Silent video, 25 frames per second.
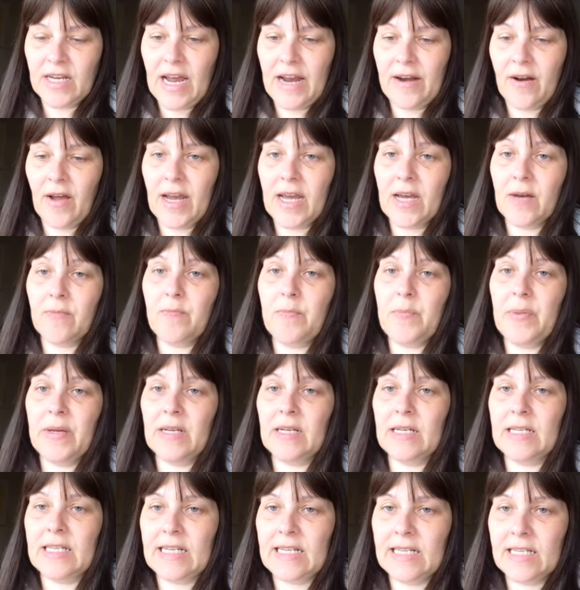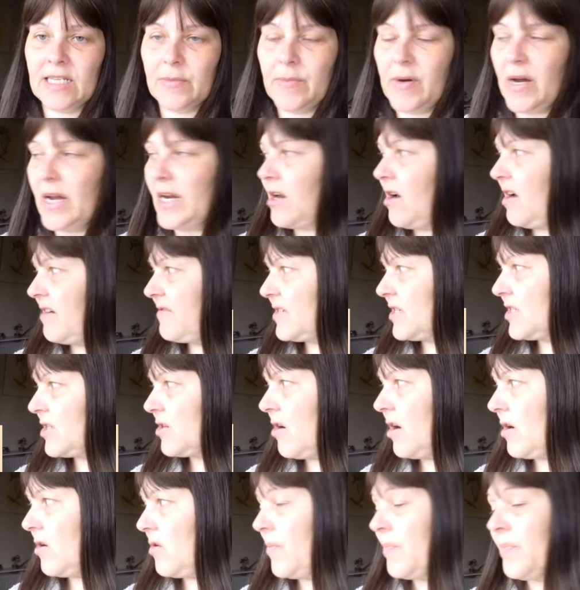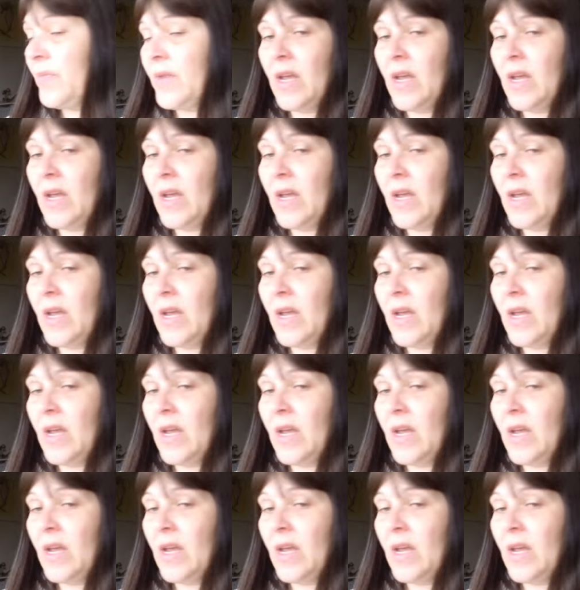and I can build into my lifestyle.